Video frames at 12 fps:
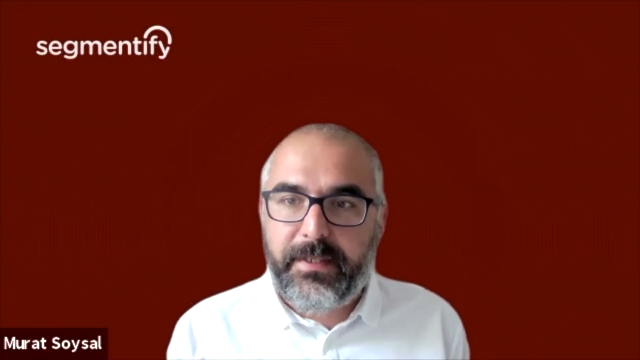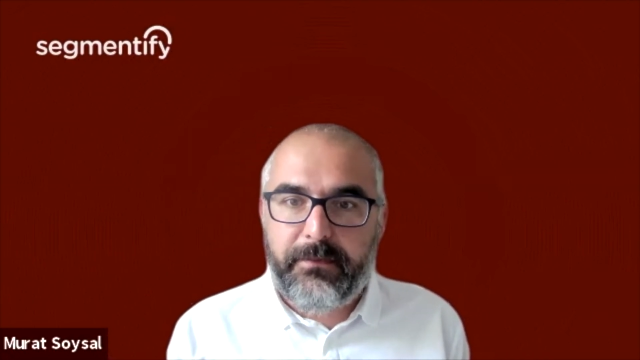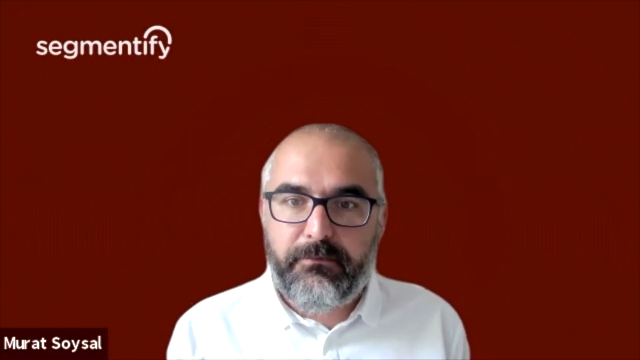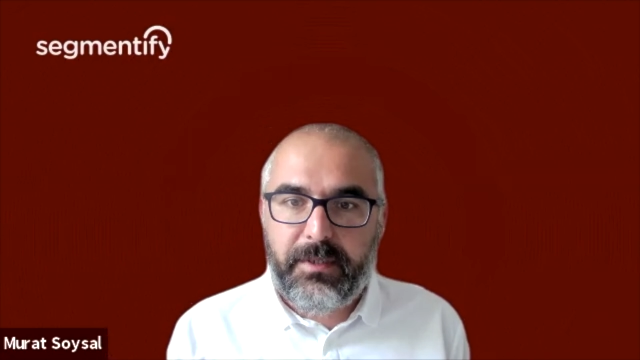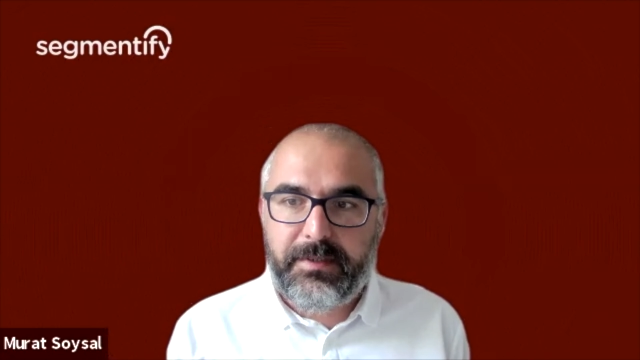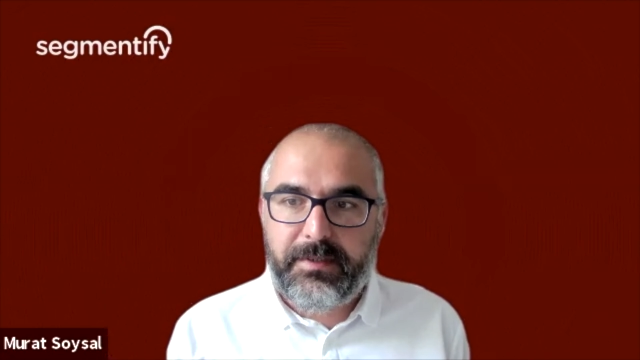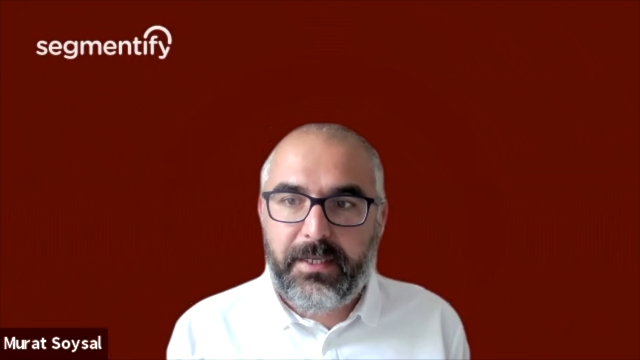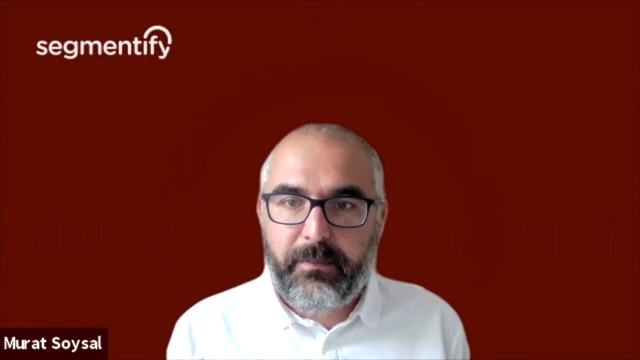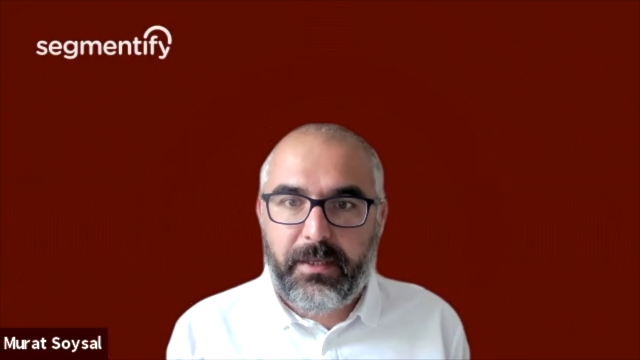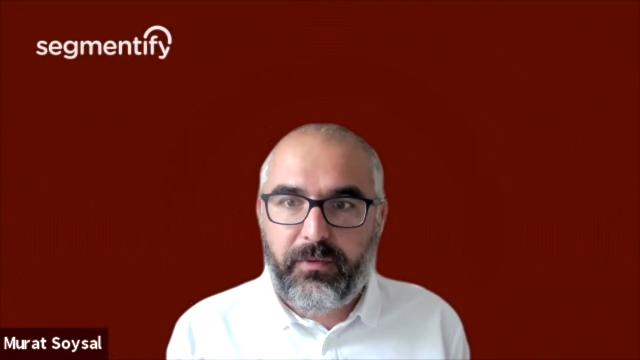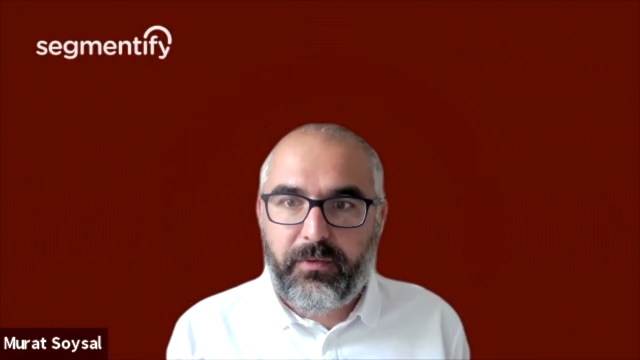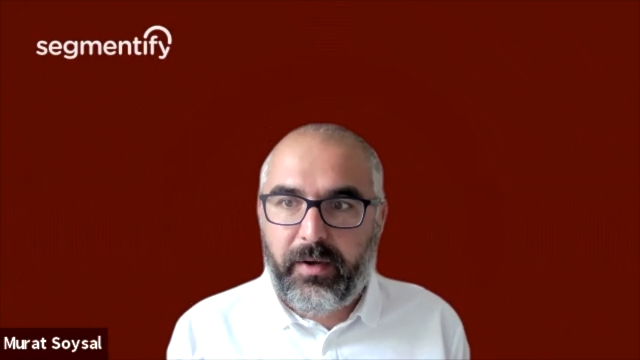a
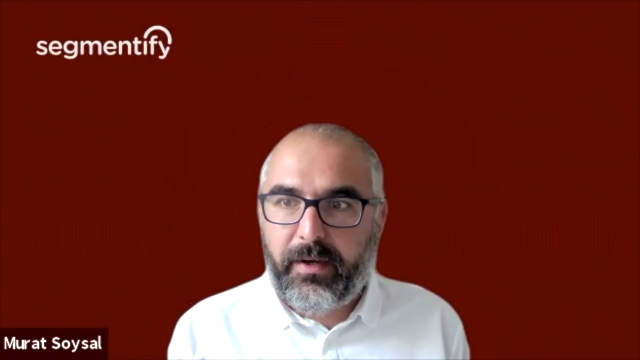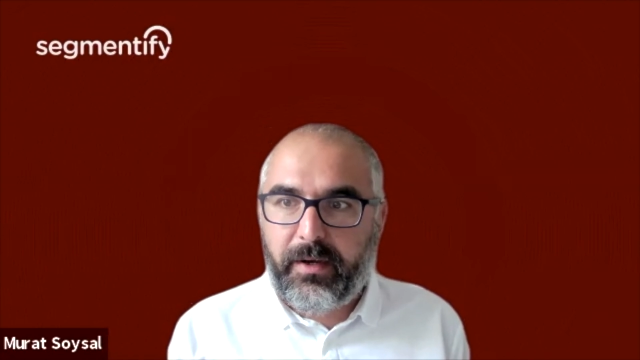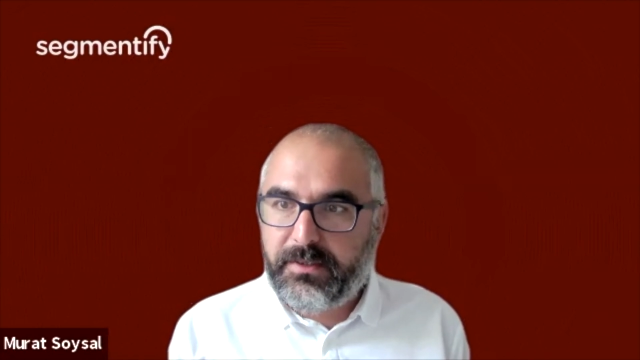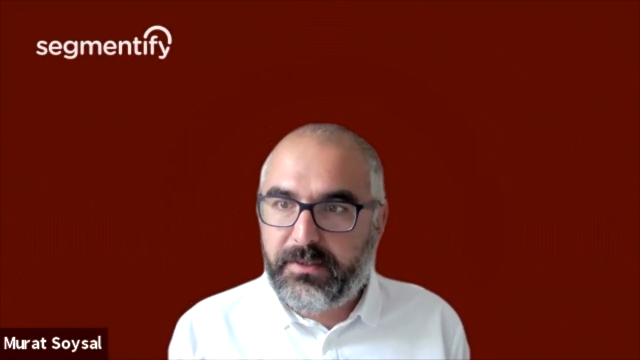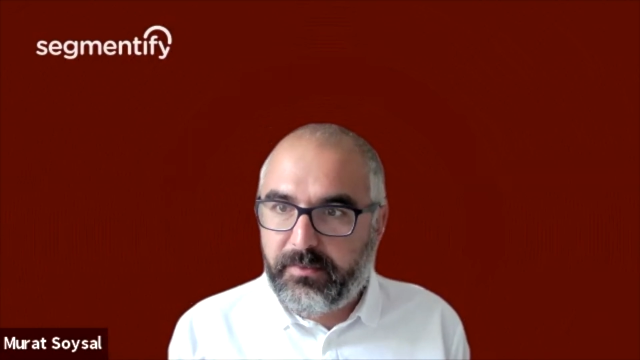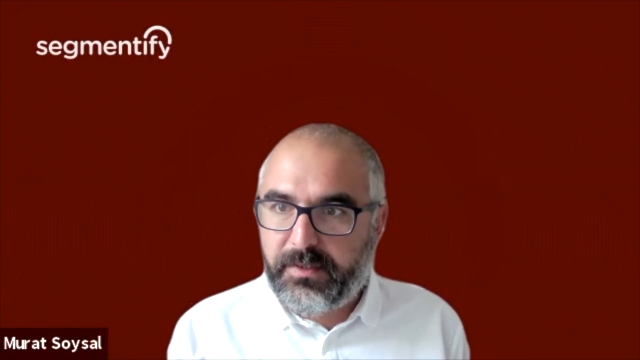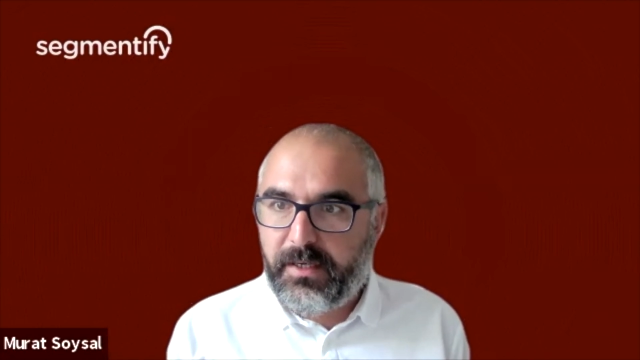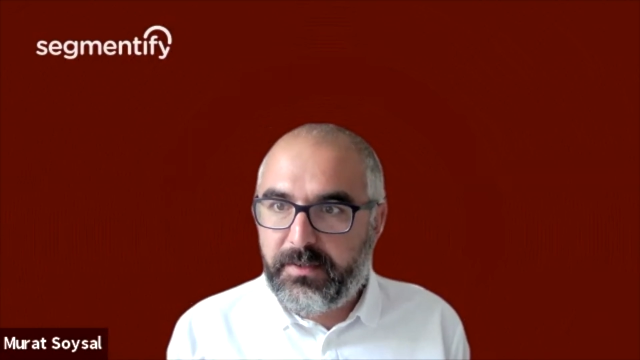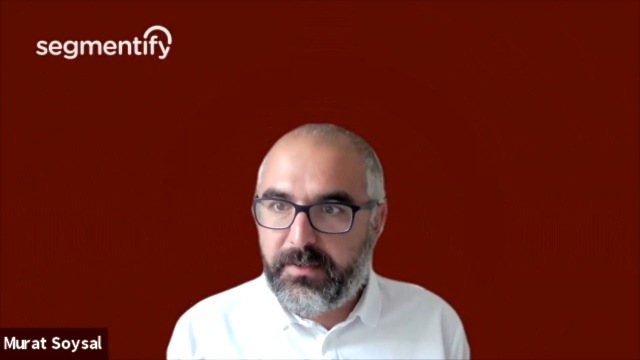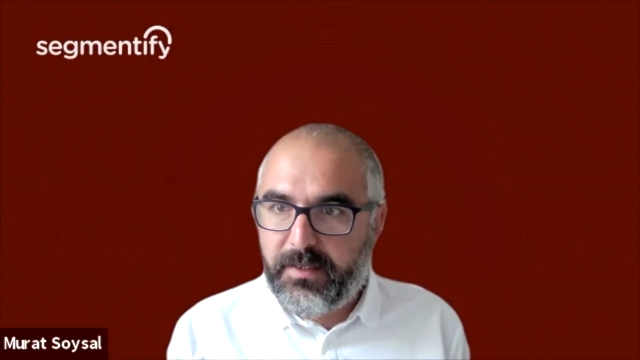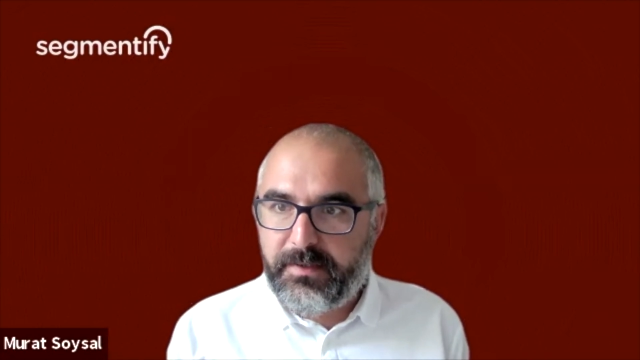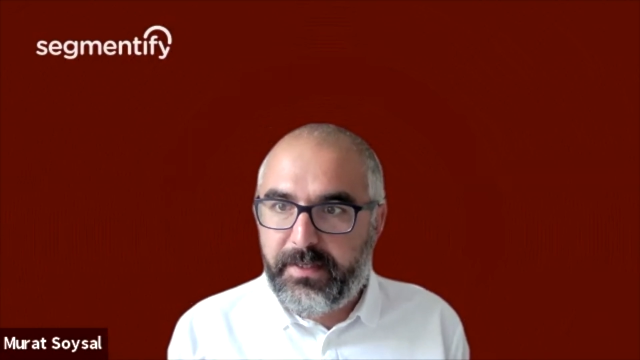Segmentify customer
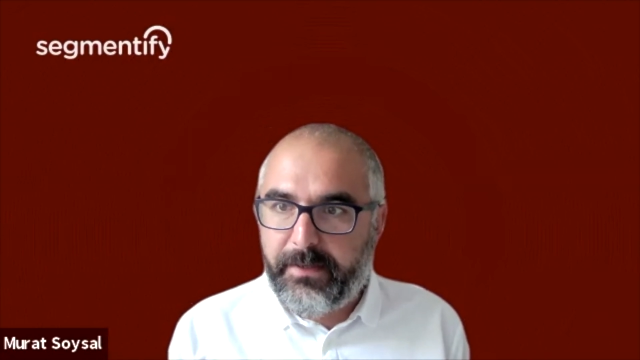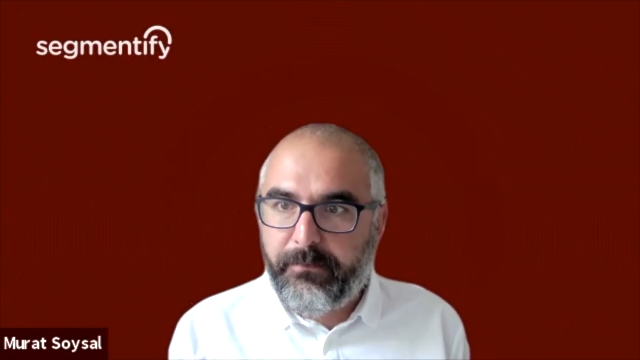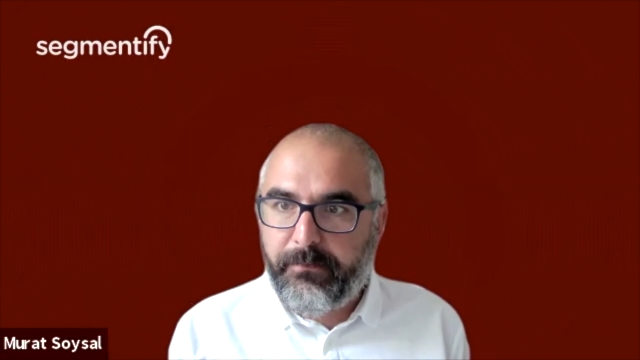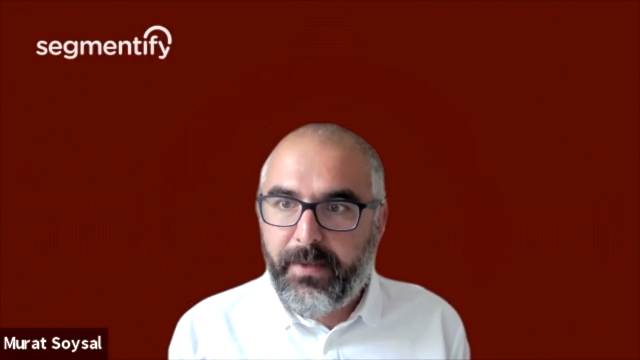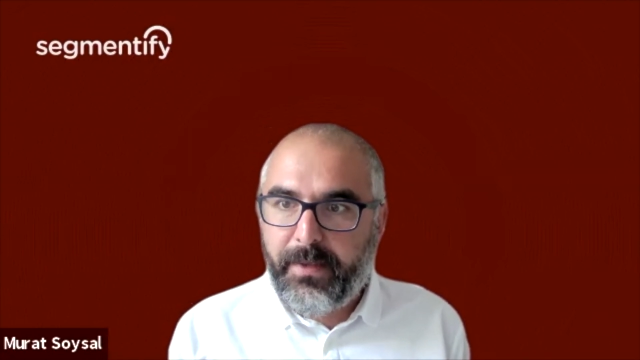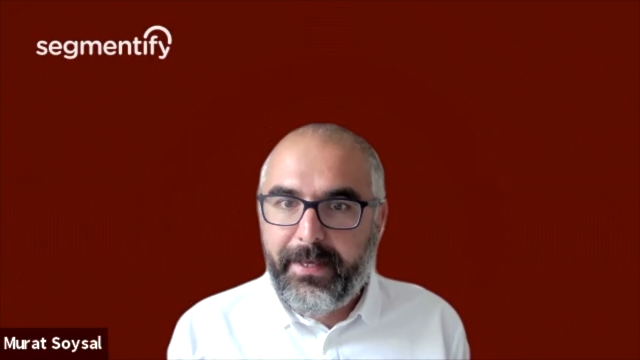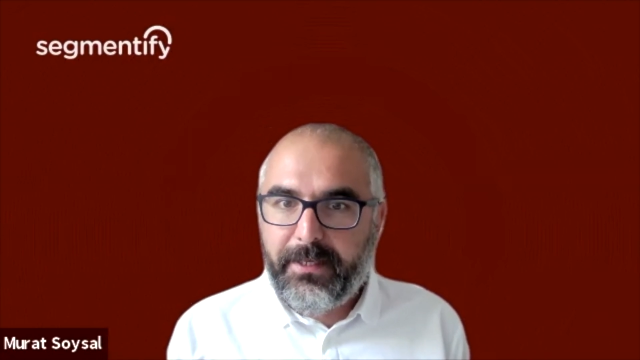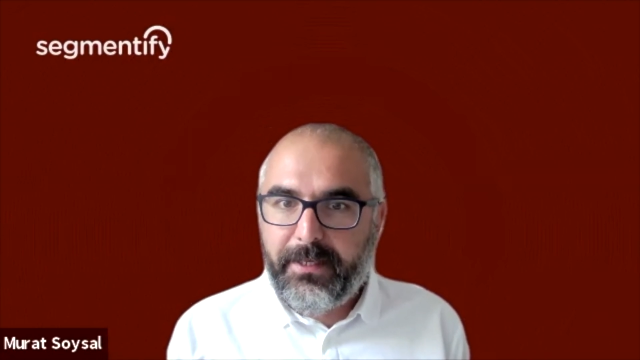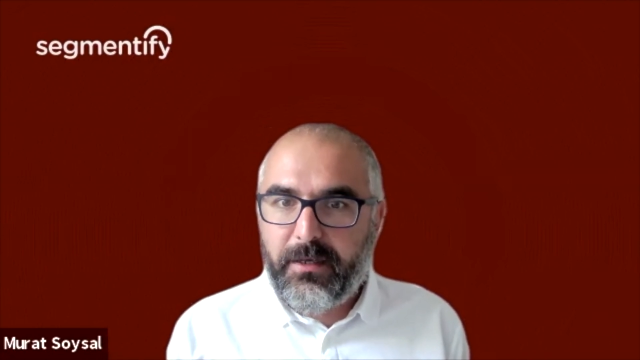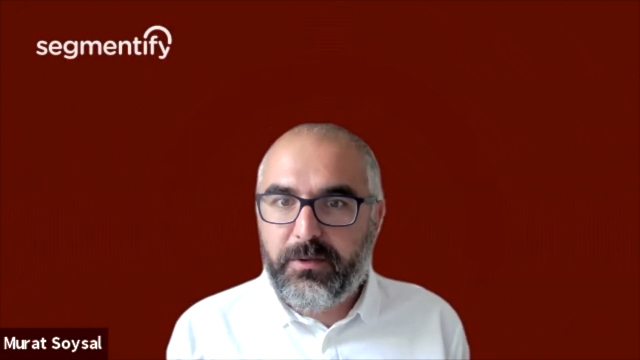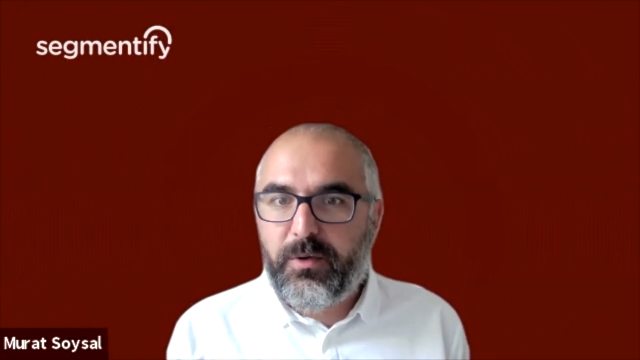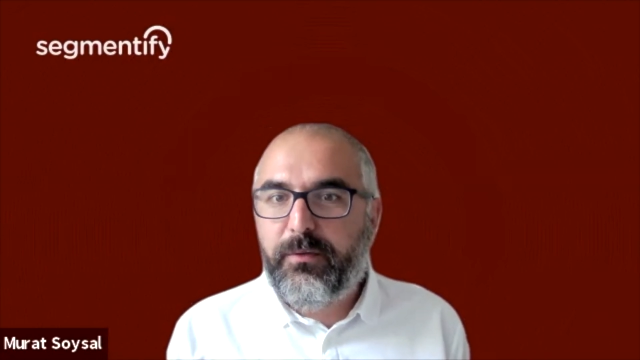success team.
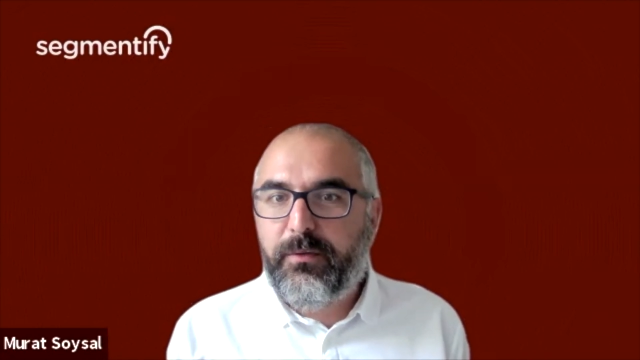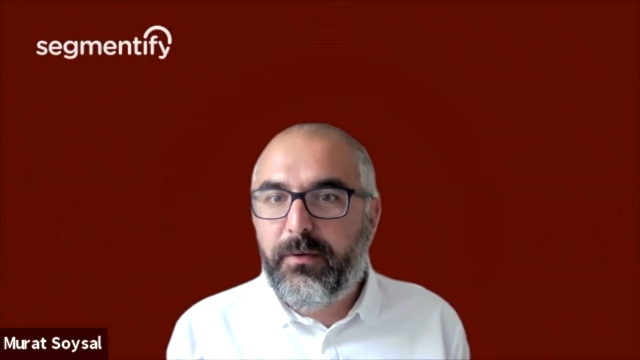So